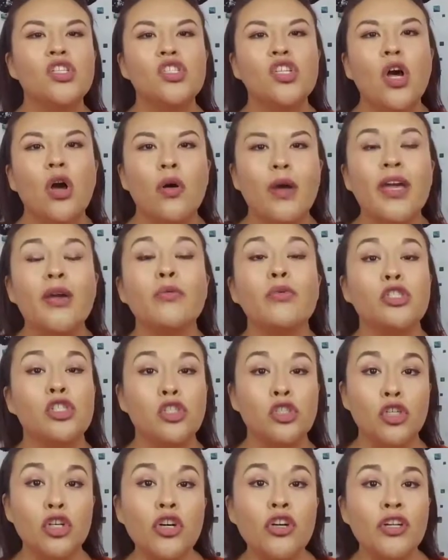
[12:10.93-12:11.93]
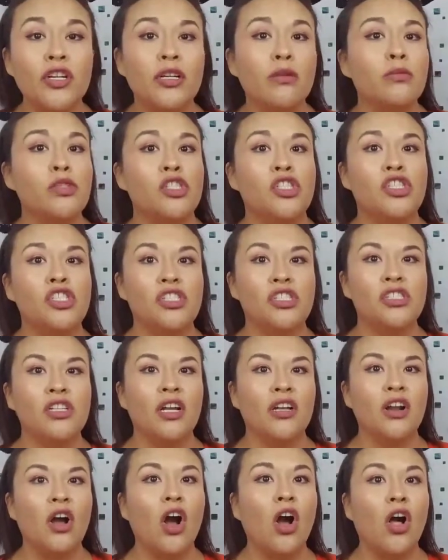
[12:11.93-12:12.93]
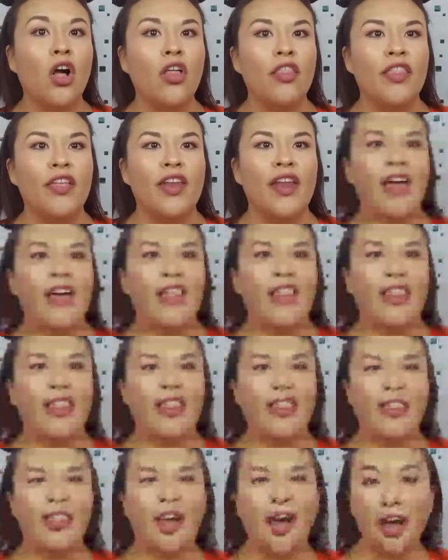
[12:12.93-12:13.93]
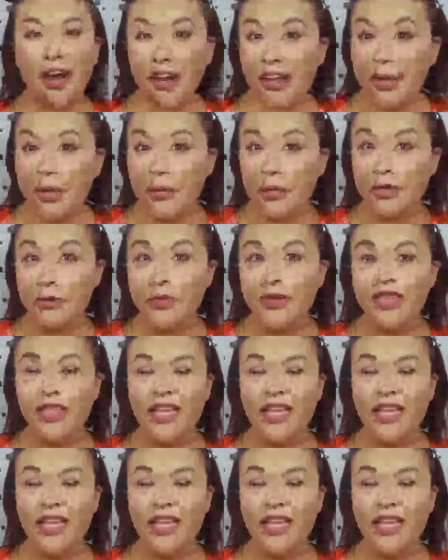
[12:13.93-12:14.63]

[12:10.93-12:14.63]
So it was good. It was just not all that I thought it would be.